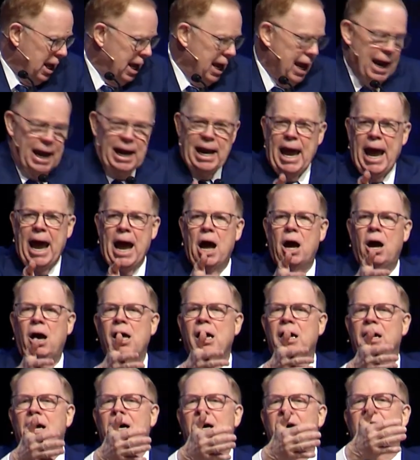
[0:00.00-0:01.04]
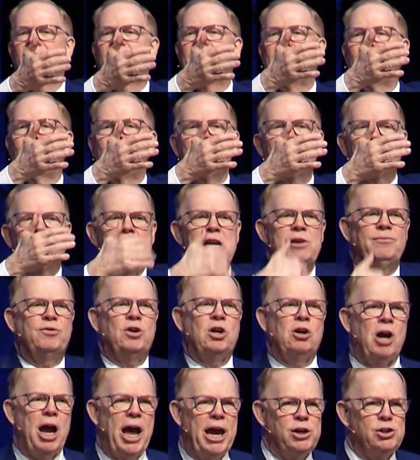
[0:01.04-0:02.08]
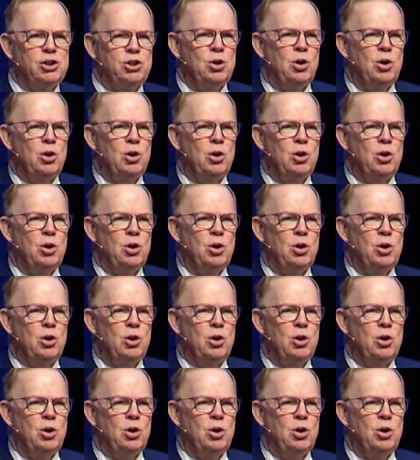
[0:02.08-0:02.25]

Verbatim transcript: and how uh, they received Christ.